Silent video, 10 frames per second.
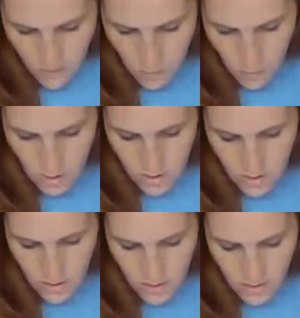4,
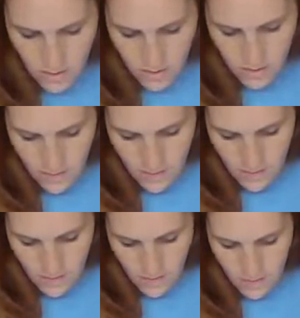
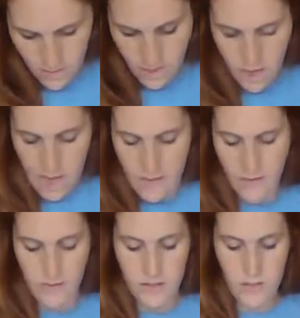5.
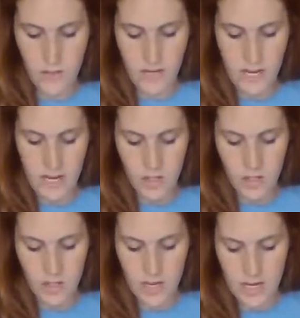This one
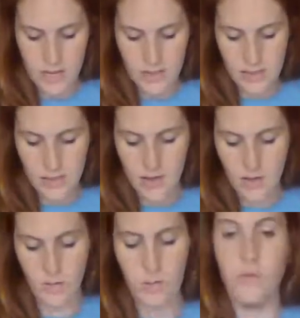actually has
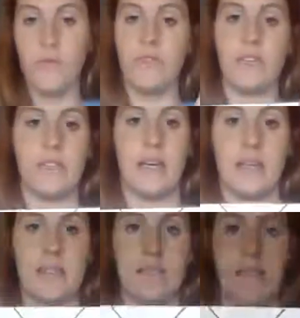room for
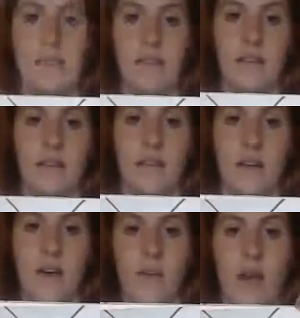6.
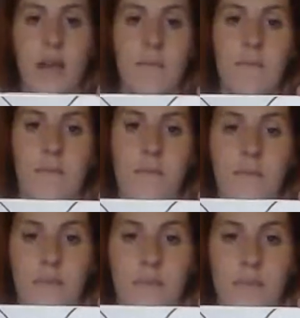Okay?
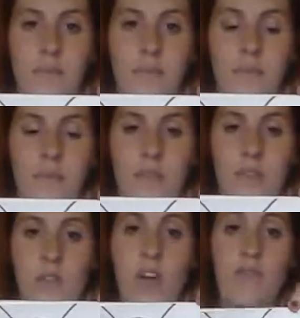
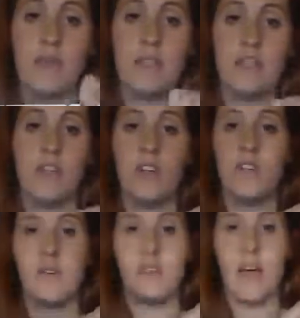So I've made
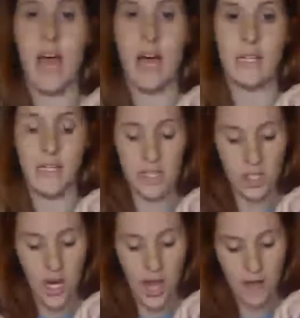circles on
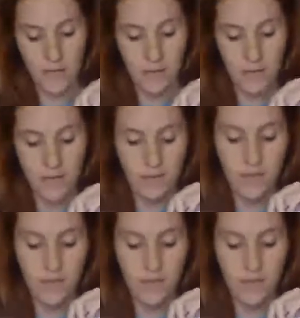each half.